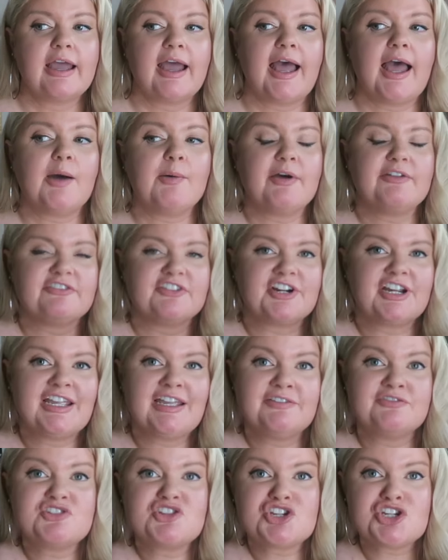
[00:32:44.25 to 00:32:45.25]
However,
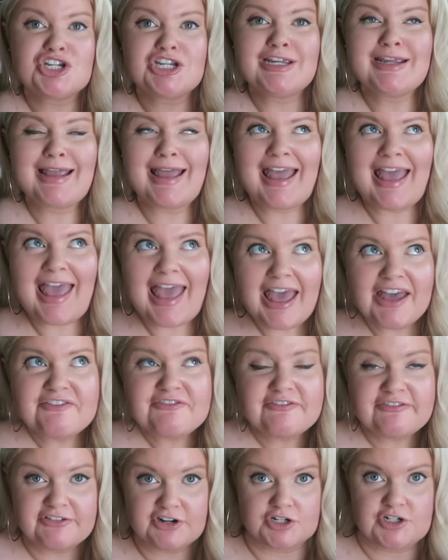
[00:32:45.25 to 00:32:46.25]
if she
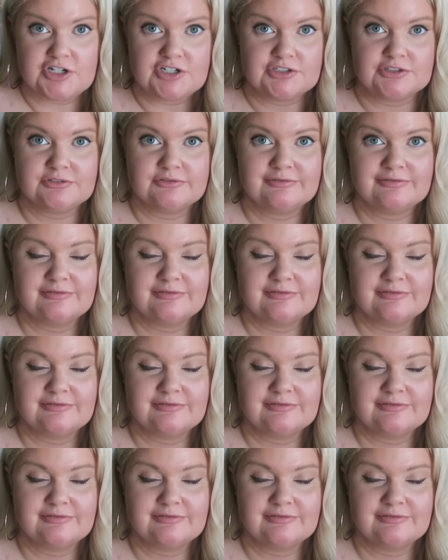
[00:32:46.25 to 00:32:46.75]
ever